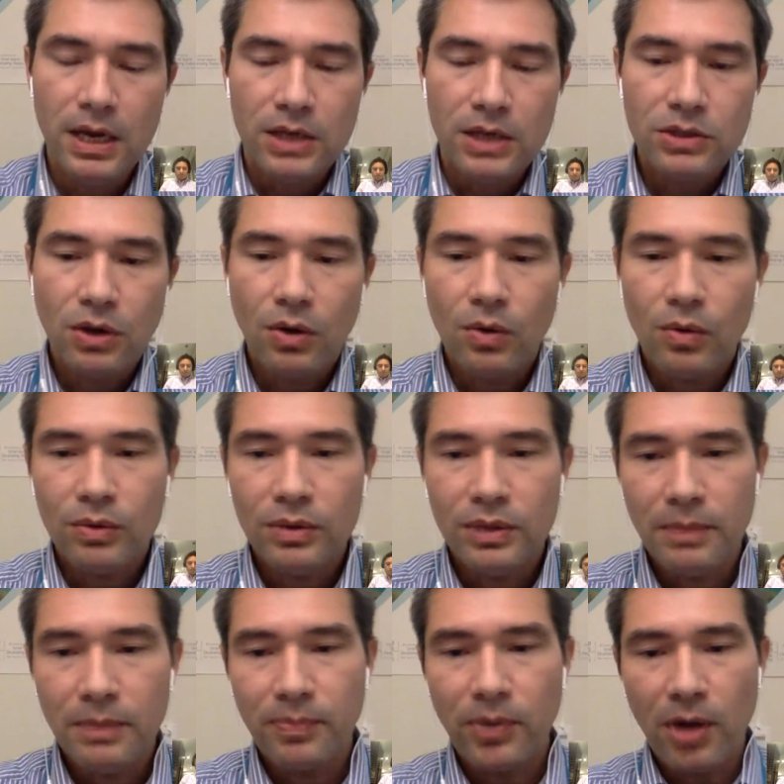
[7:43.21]
So the
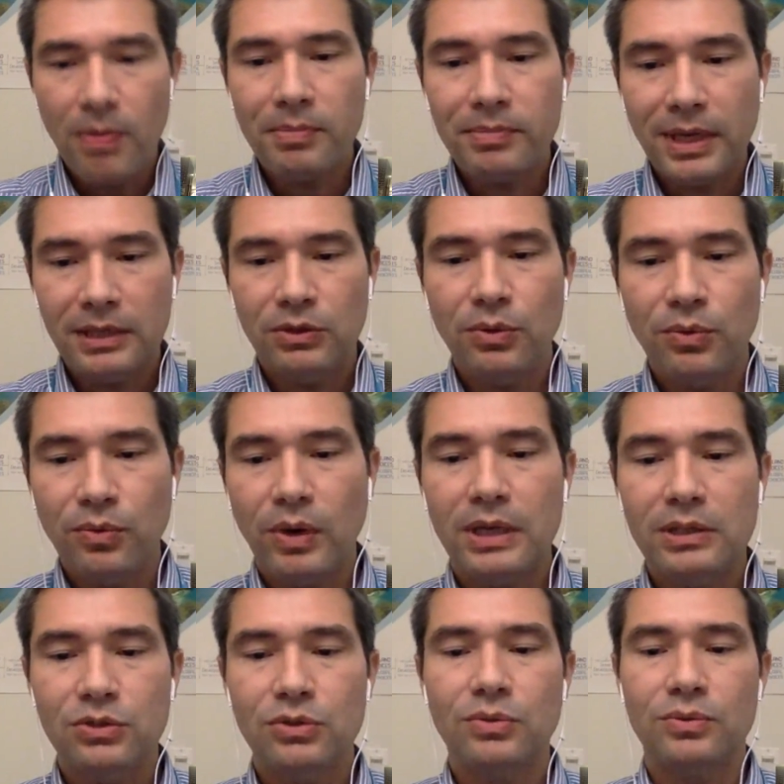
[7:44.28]
problem that you
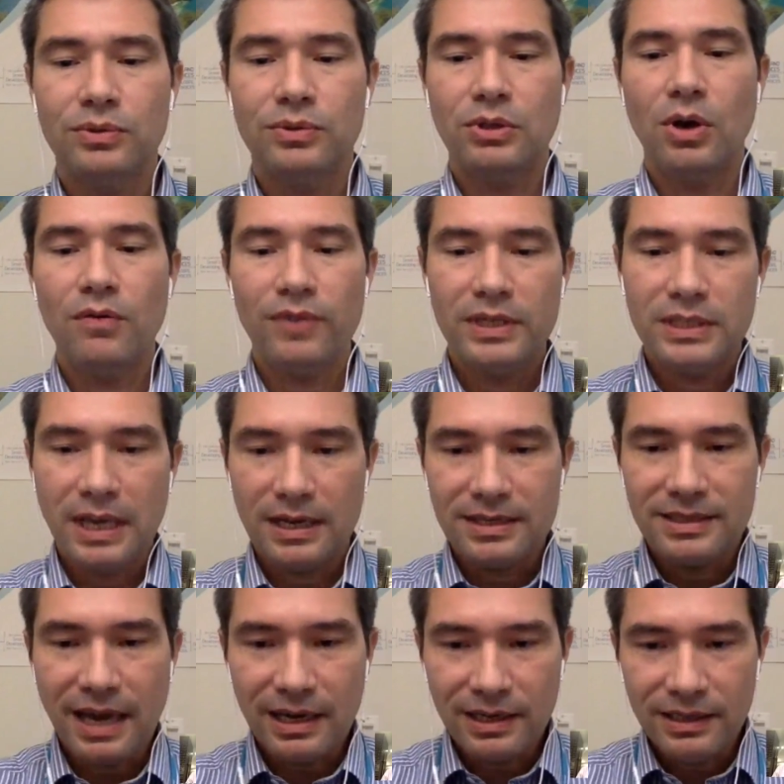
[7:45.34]
want to solve is
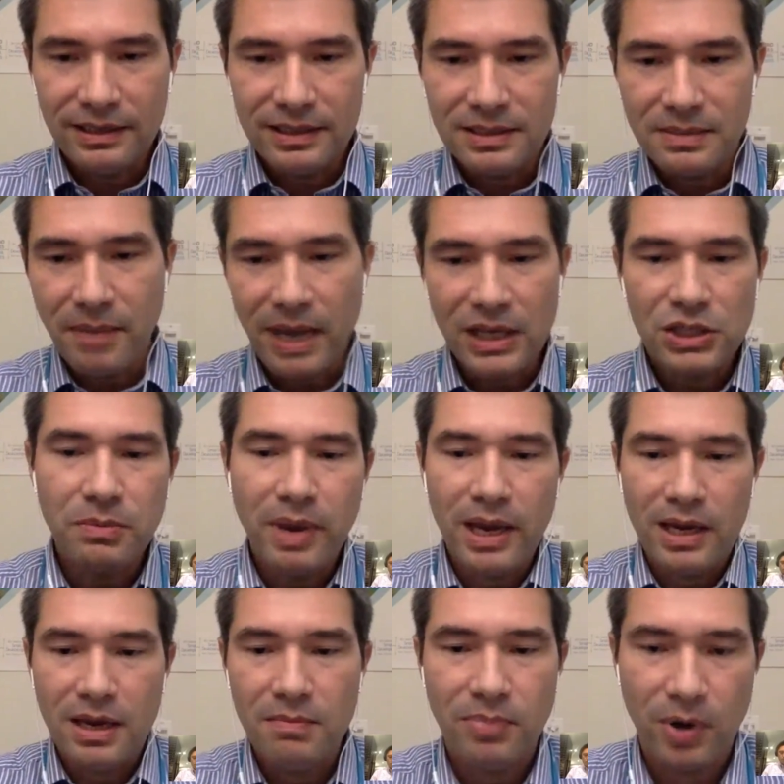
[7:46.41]
exactly this
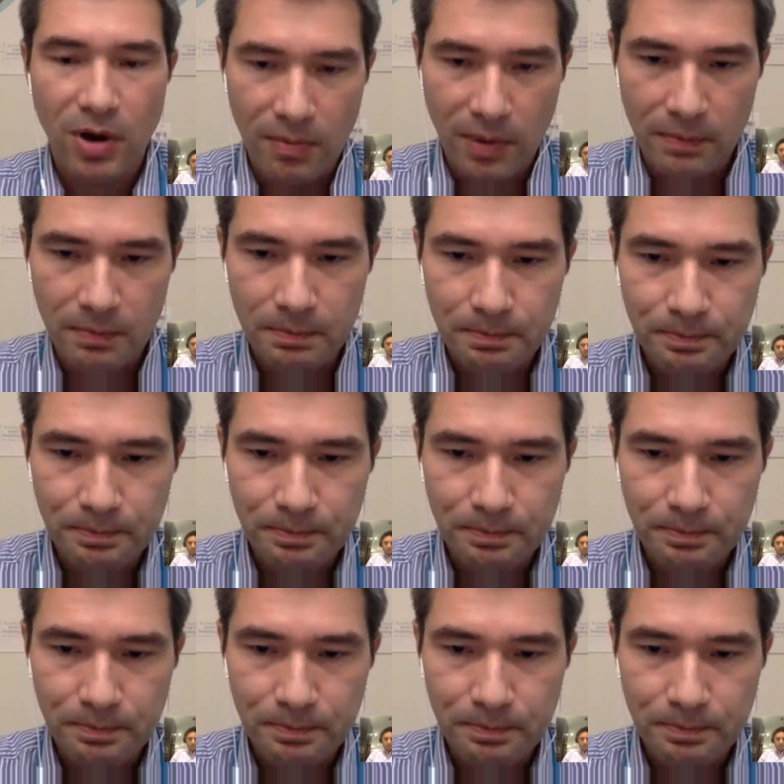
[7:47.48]
matchmaking problem.